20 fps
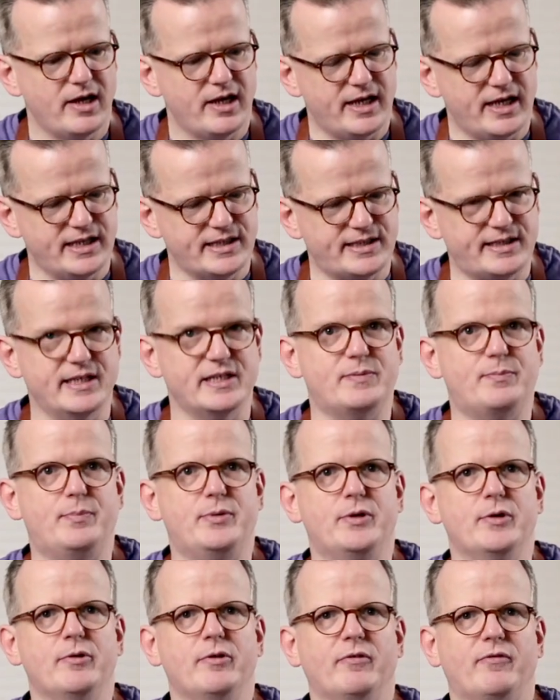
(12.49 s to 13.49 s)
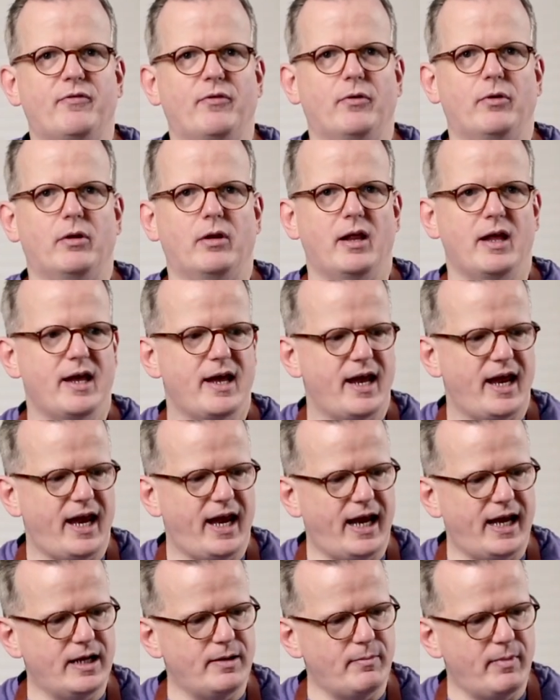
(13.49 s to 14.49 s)
is this beautiful
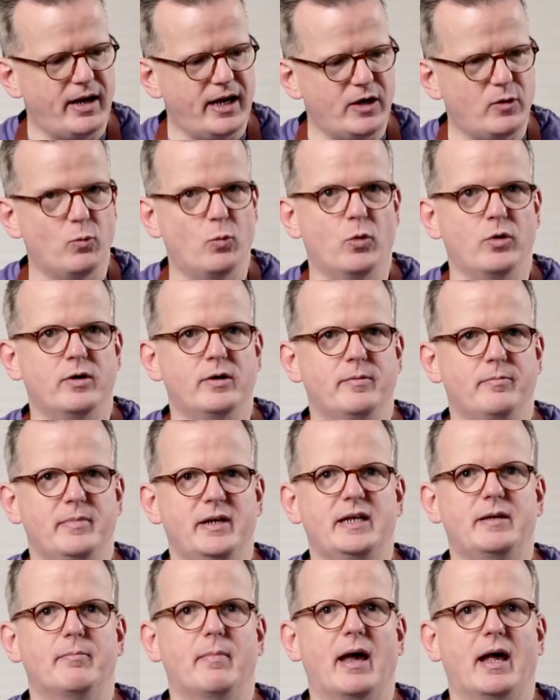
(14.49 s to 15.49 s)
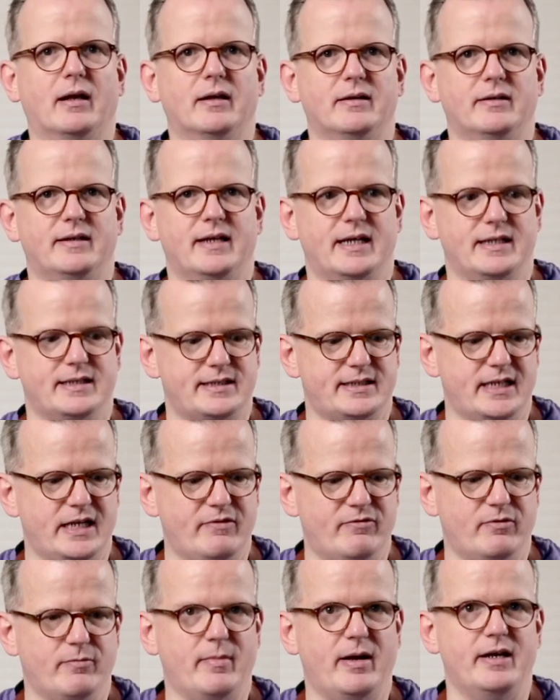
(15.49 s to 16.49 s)
handmade wooden meat mallet that
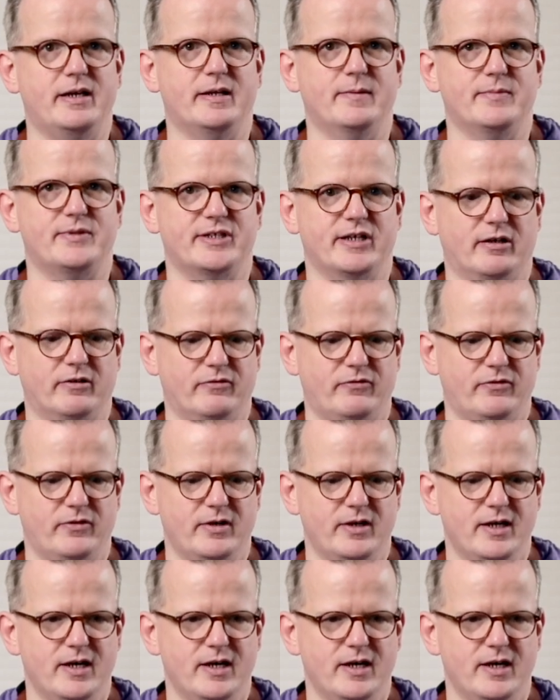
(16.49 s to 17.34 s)
Steven made himself.